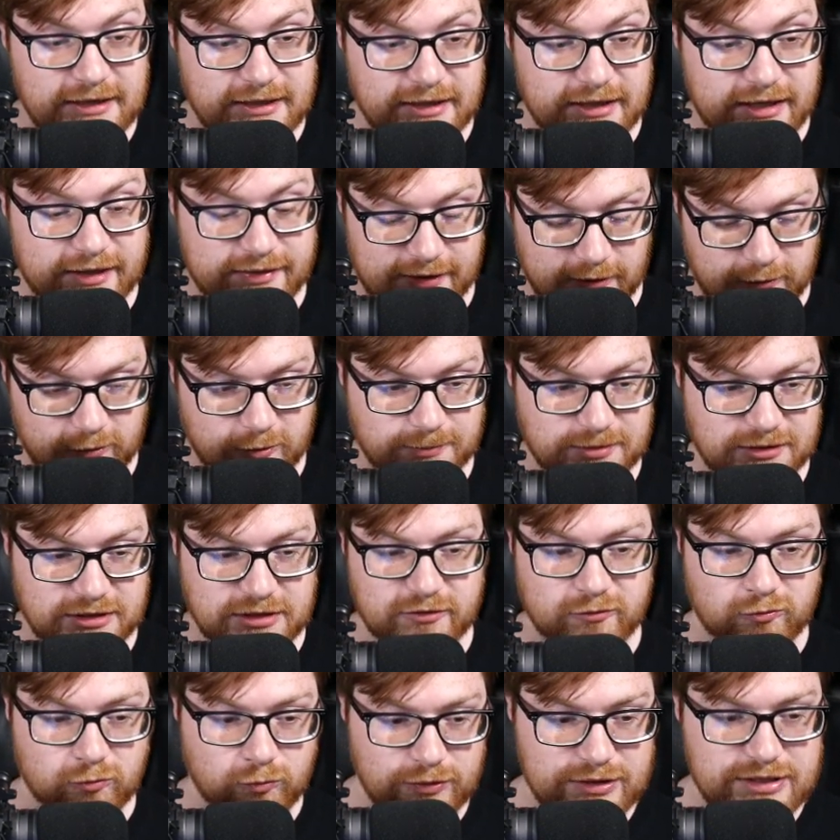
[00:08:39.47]
And that will be
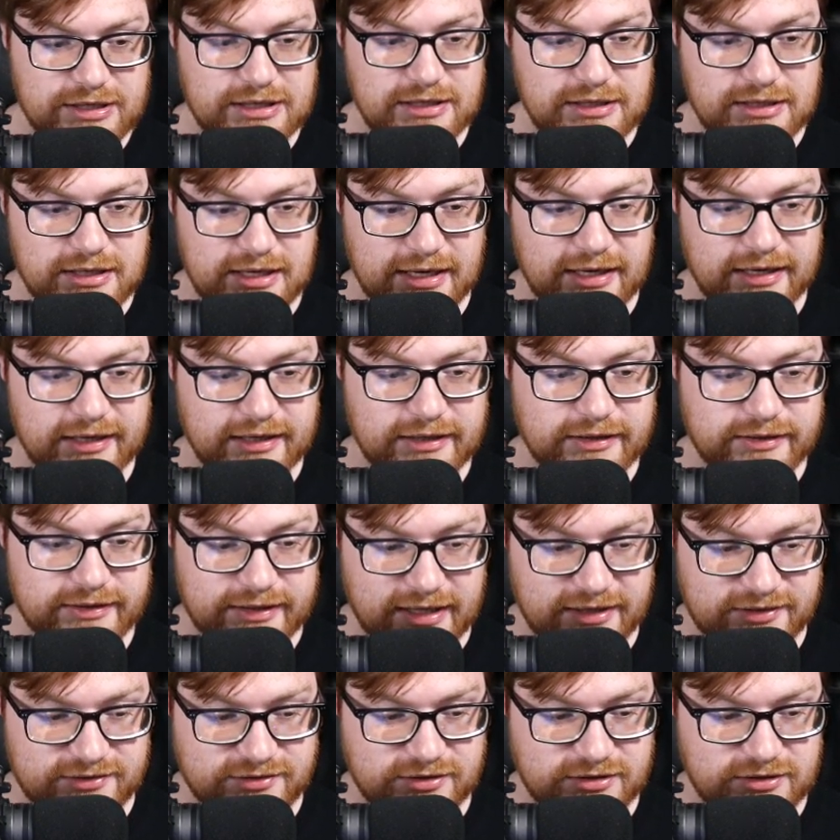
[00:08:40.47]
read and
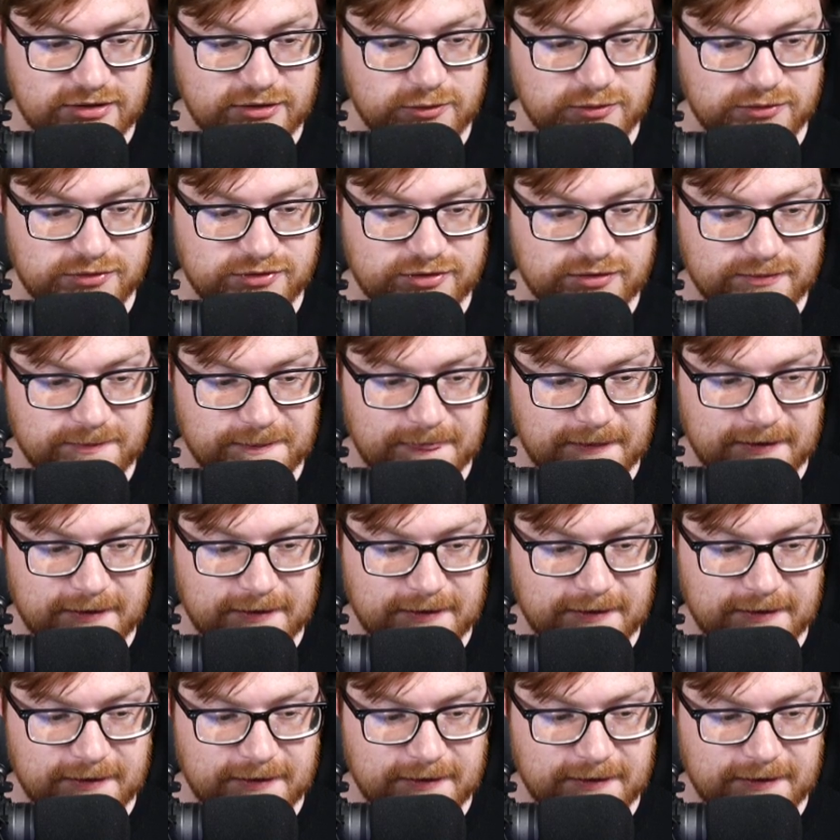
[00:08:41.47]
execute.